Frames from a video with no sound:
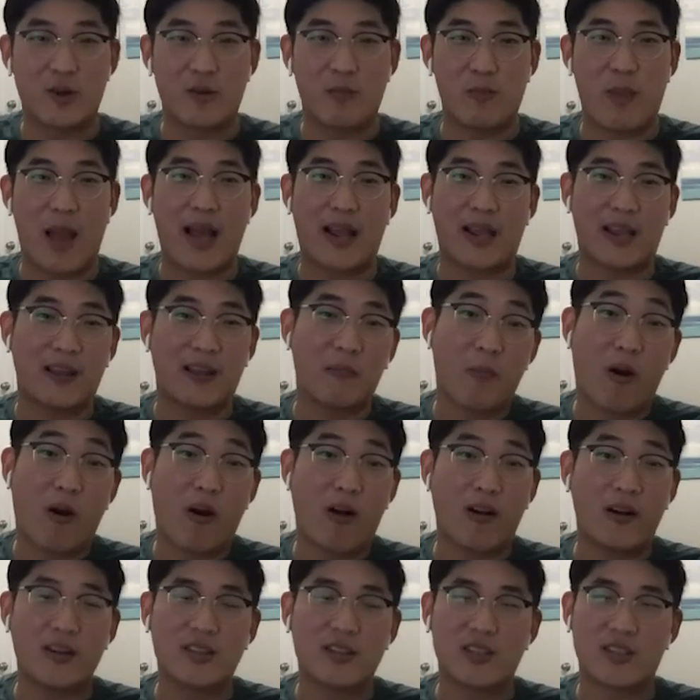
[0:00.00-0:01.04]
And so
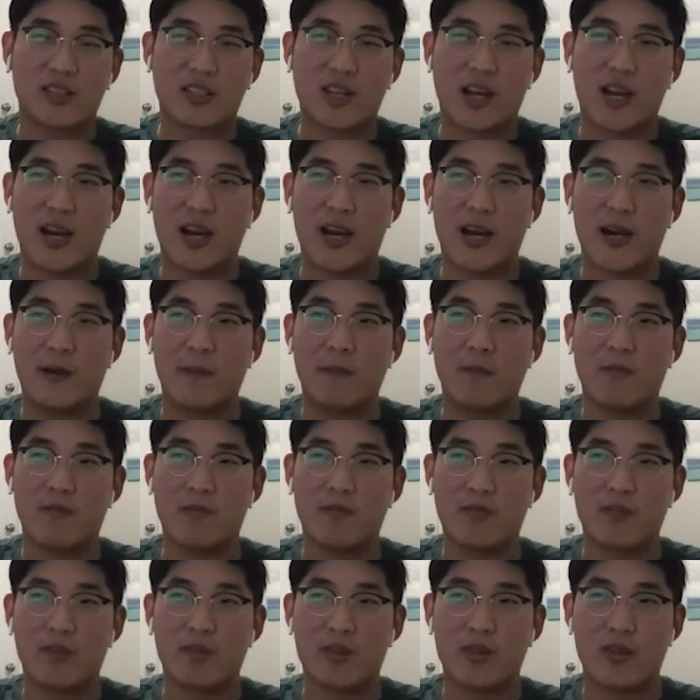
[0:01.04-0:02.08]
back in March,
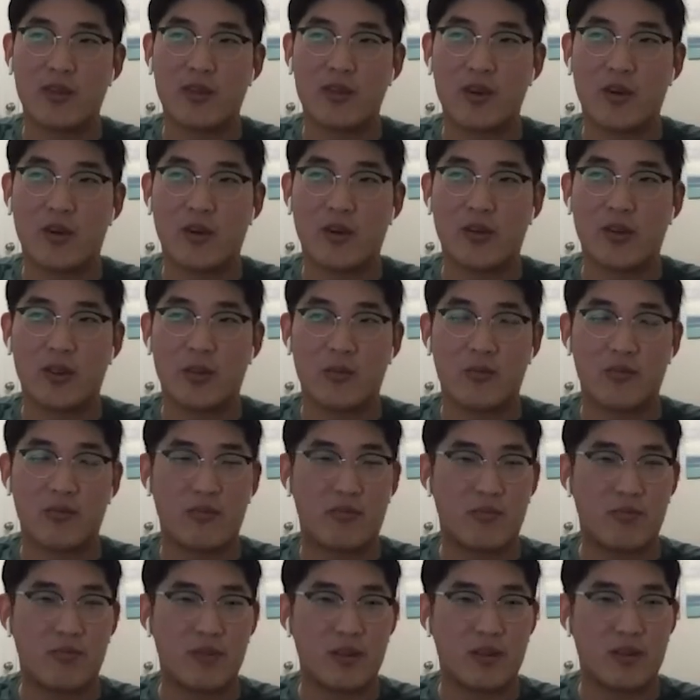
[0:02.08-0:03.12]

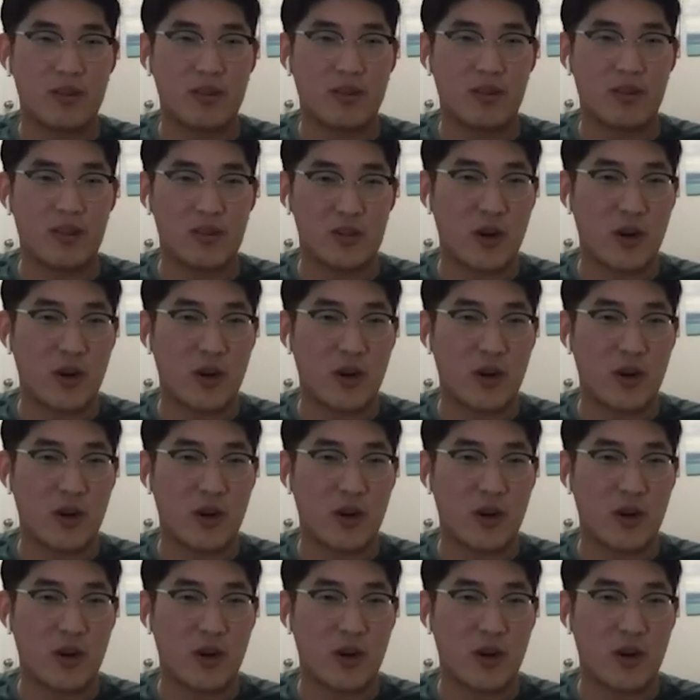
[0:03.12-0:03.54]
the